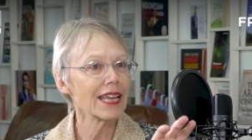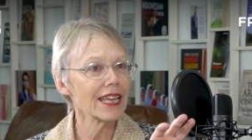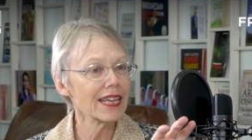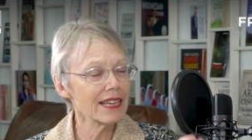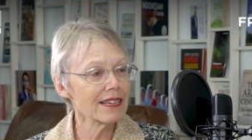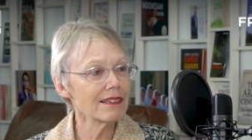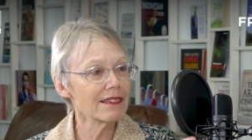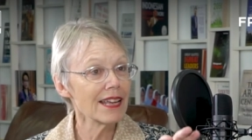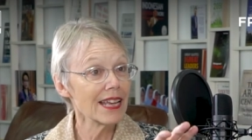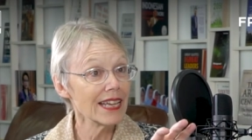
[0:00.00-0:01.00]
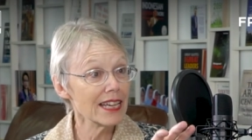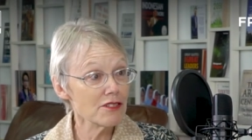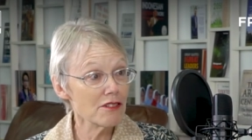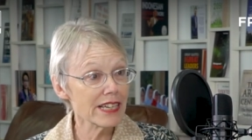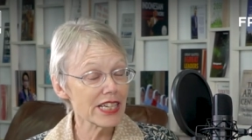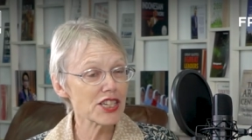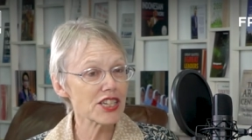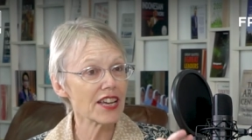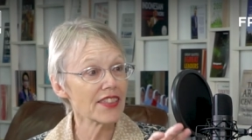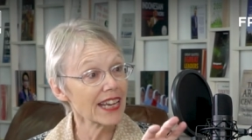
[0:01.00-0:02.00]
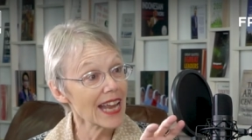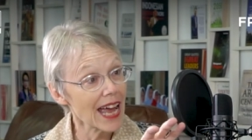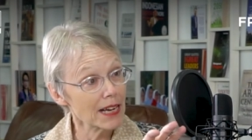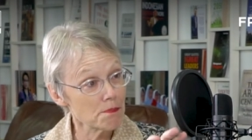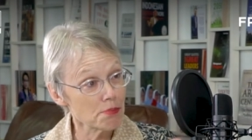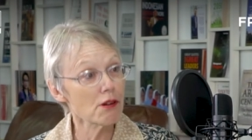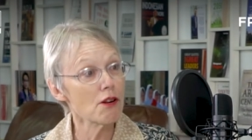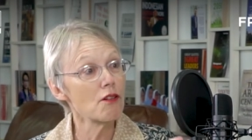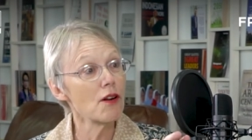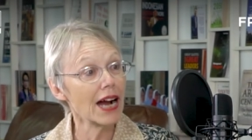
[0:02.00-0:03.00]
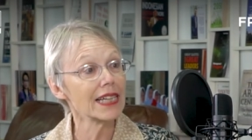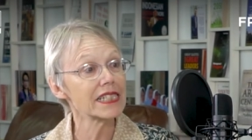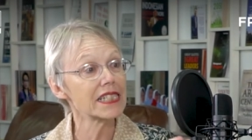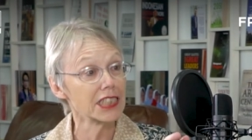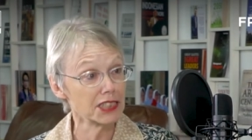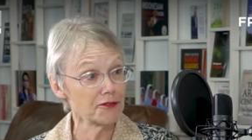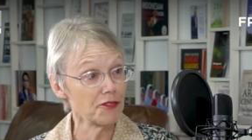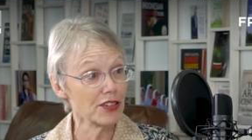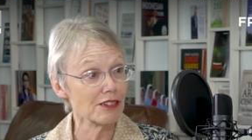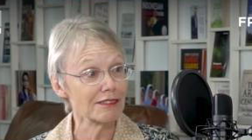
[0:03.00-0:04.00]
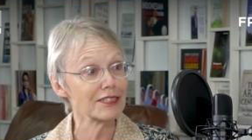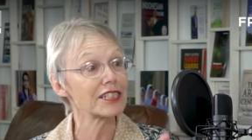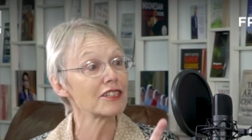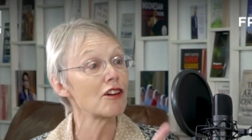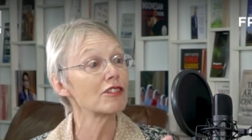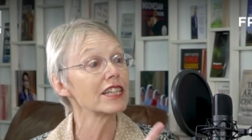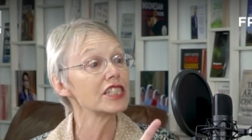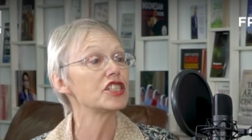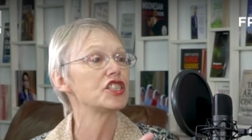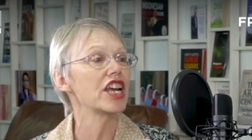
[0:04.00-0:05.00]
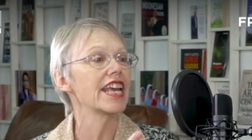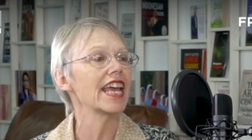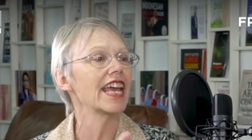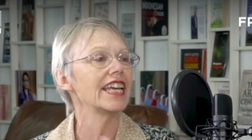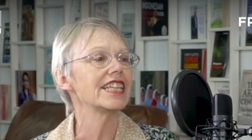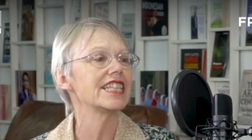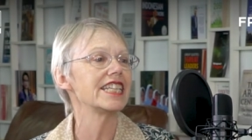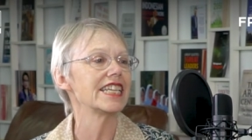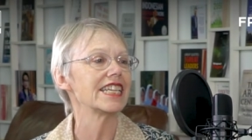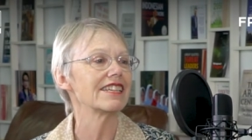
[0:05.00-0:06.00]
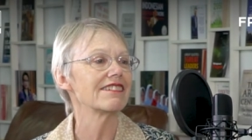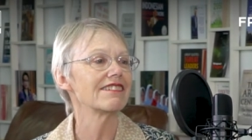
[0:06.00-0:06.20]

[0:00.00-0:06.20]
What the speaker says: in Indonesia that had pro-ISIS views known as JAD.